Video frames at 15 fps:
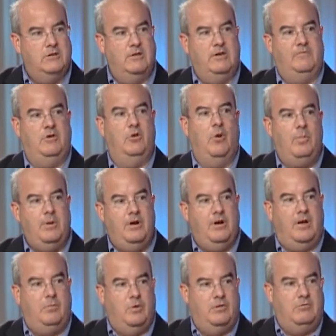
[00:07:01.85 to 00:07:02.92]
that if you open it
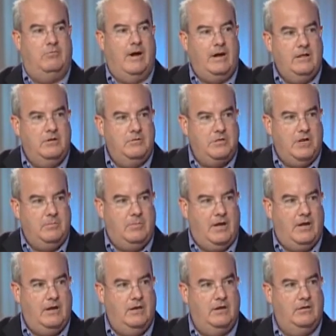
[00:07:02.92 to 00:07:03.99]
up with a regular
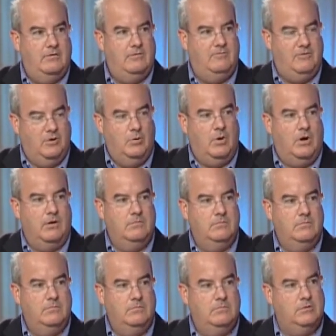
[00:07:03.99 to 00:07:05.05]
JPEG viewer,
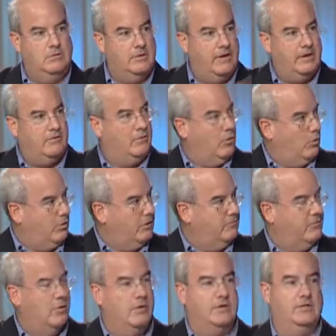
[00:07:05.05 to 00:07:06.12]
you'll get an
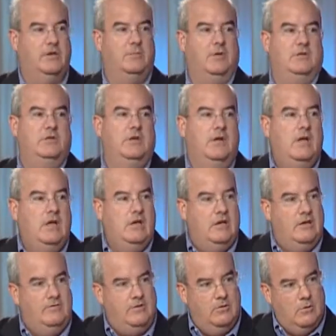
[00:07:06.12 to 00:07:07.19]
all-in-focus image.
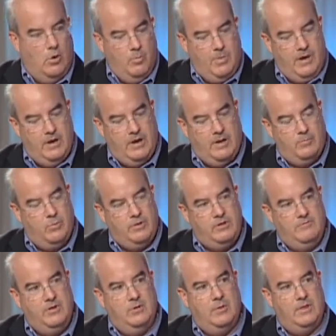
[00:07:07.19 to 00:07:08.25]
If you open it up with a
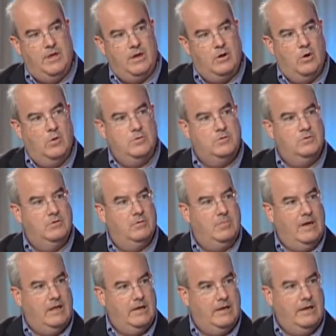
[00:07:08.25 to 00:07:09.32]
viewer that goes through the
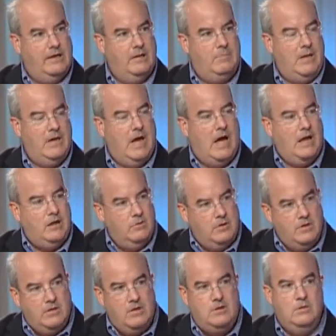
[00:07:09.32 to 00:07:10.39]
Pelican API, you
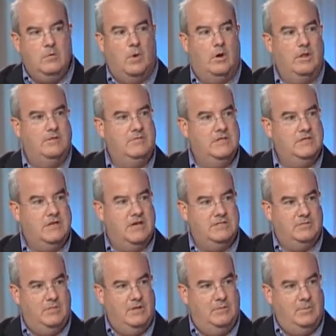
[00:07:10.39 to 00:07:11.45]
can then do all of these kinds
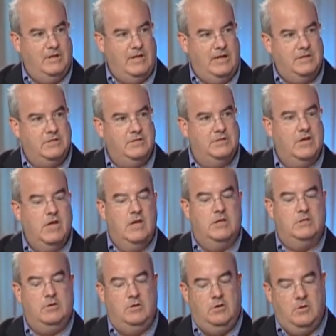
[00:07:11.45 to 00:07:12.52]
of manipulations.
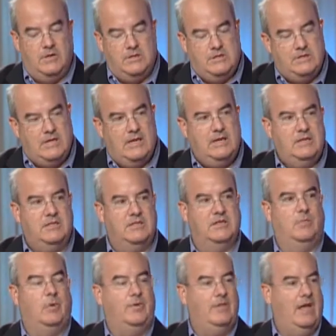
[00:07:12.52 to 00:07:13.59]
So you can send it to
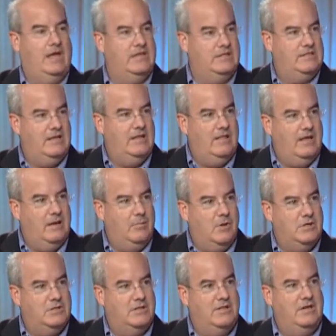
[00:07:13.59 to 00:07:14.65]
someone, they can see the
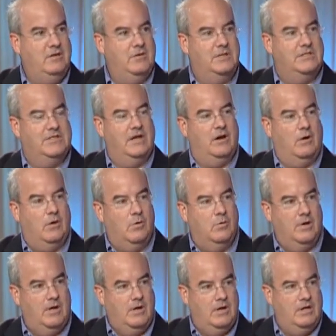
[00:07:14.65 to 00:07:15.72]
image, and then you can say, oh,
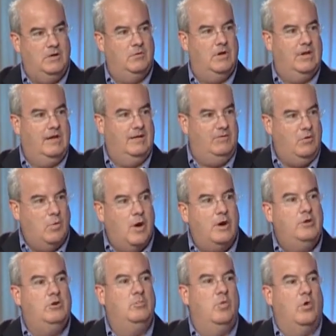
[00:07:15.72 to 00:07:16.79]
you can, if you want
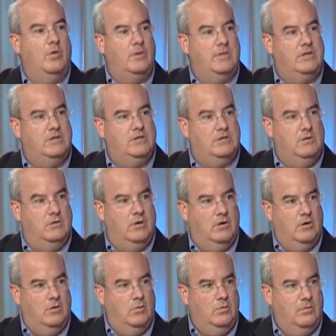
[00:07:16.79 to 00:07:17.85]
to do more with this, you can
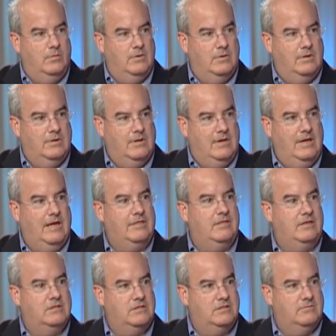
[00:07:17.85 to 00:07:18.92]
go get
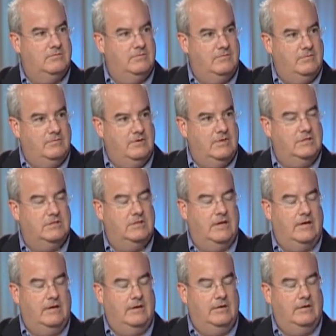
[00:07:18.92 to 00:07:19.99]
this, this
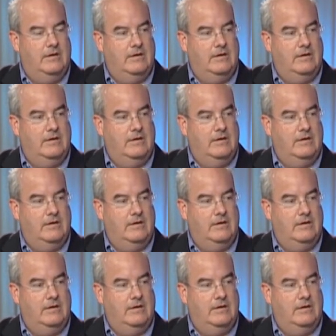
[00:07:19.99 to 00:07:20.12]
uh,